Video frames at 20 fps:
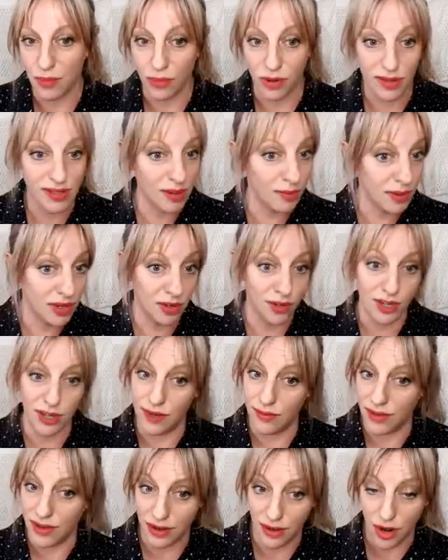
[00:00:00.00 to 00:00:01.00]
or someone you didn't
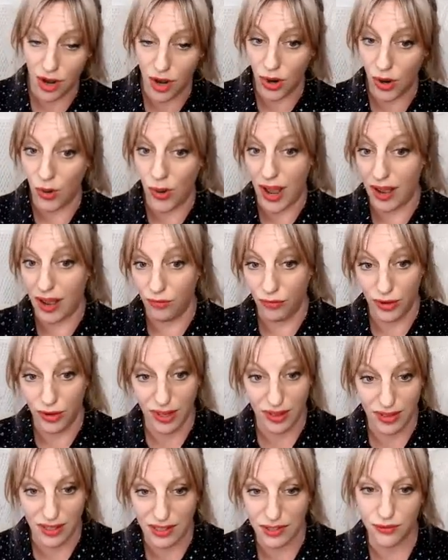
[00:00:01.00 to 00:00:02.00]
even know had
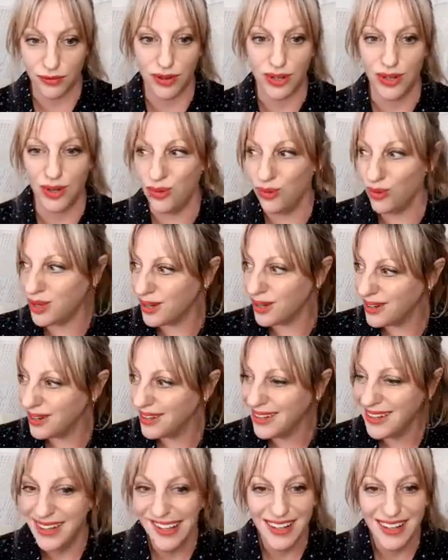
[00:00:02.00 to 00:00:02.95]
feelings for you could,